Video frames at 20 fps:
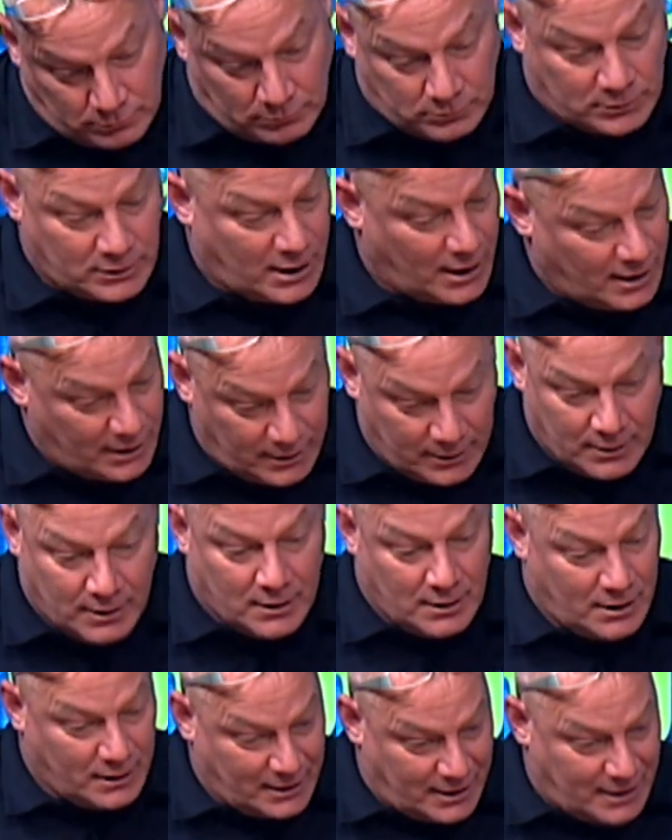Okay?
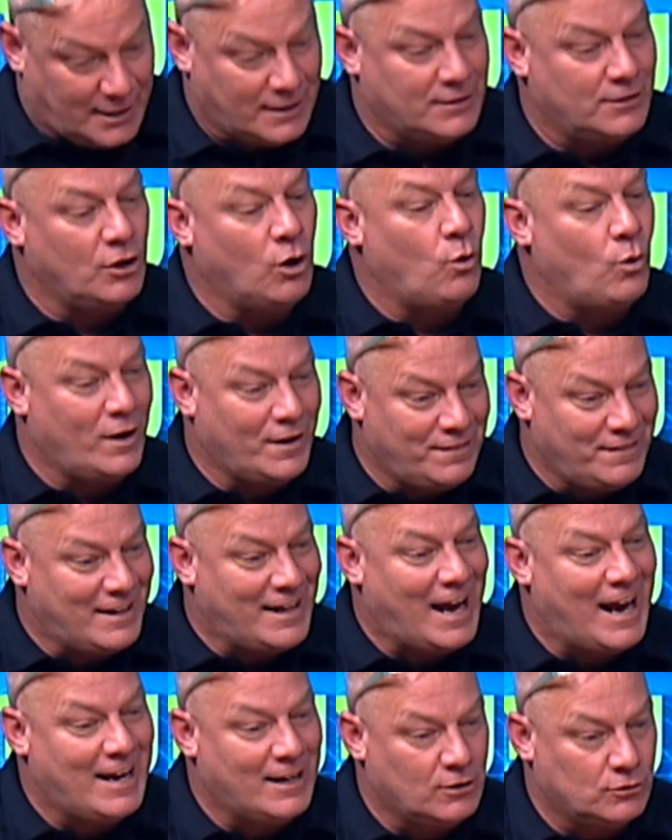Again, knowing the
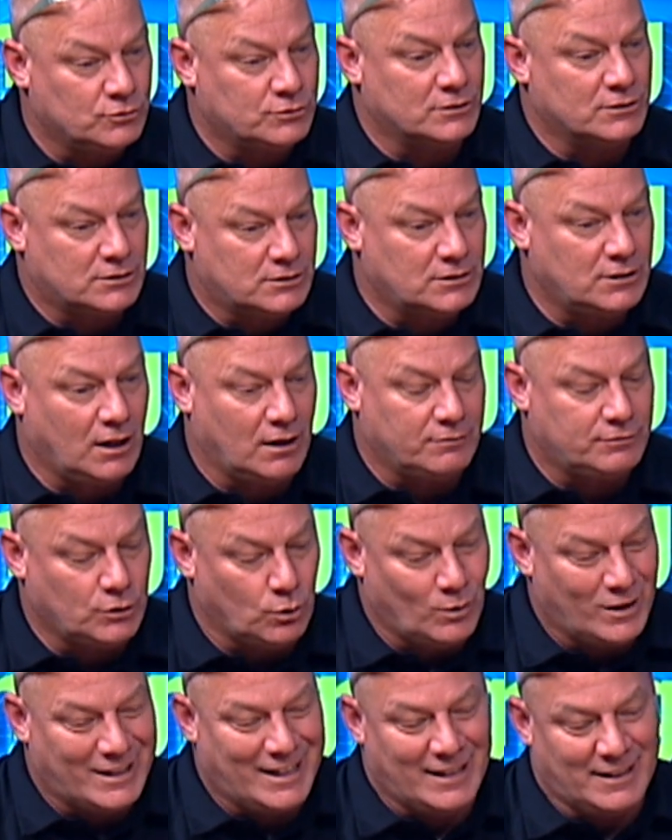angles and stuff.
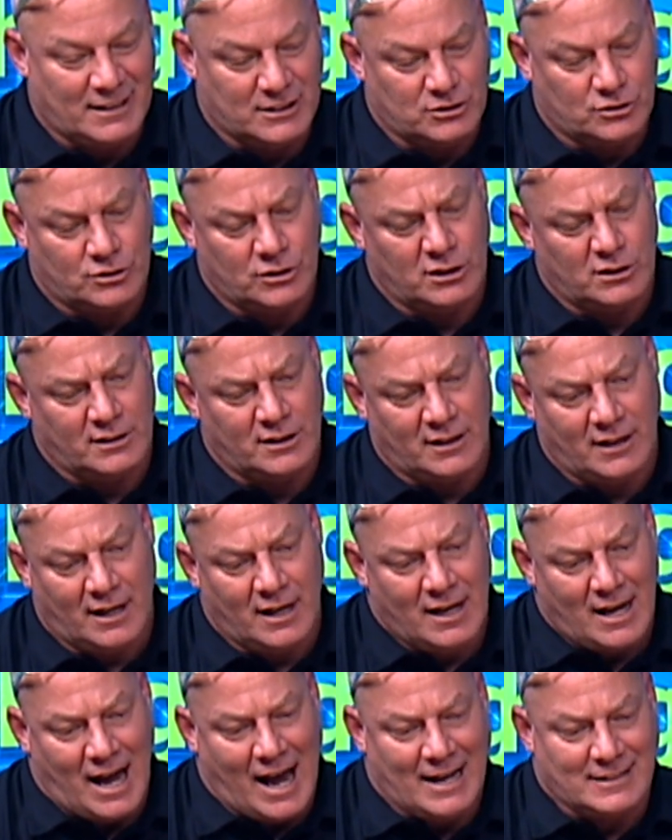So again, it's good that
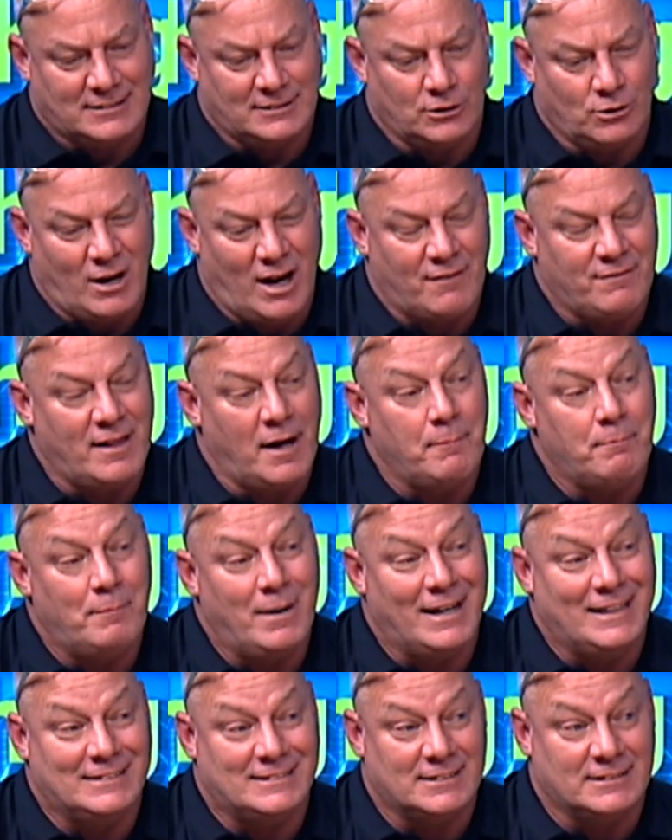I still have that
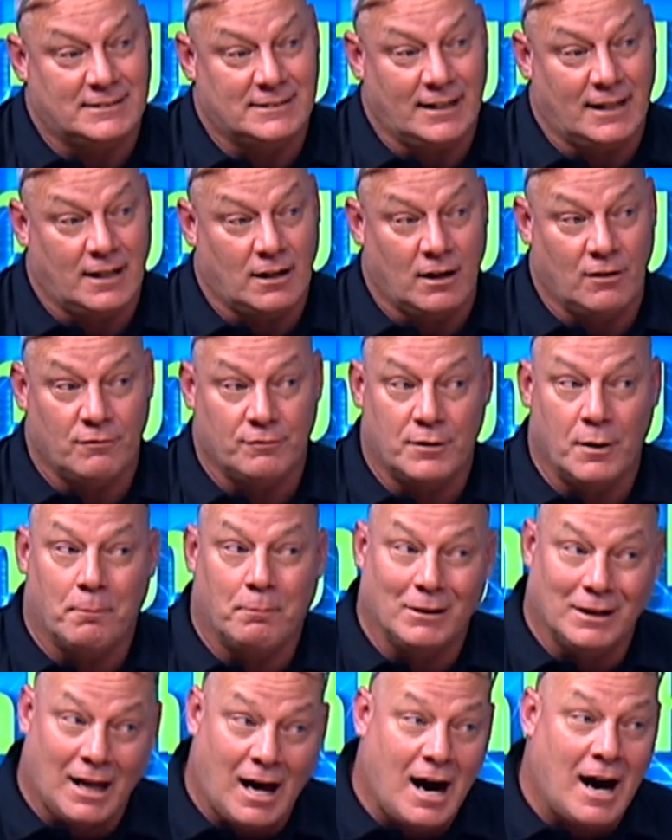basis there of the
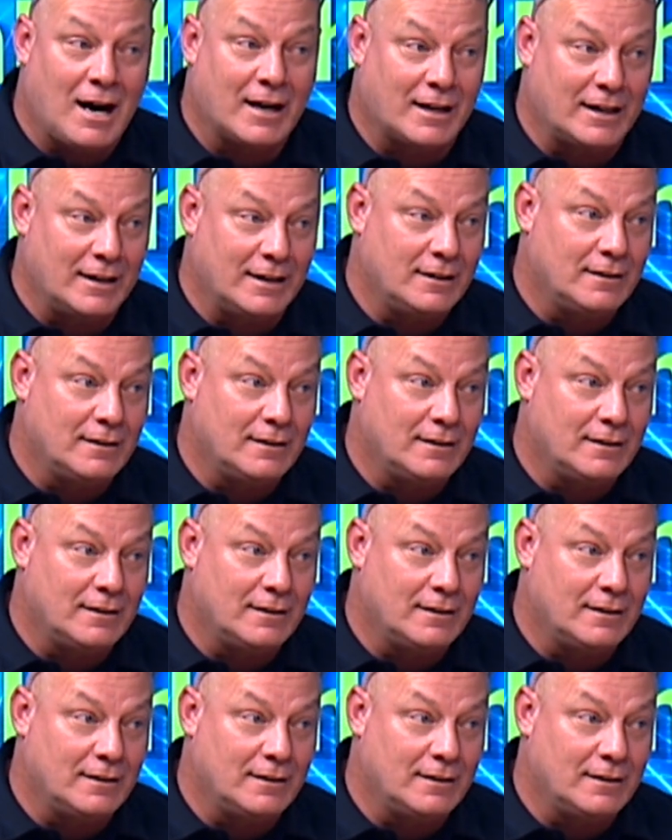blocking,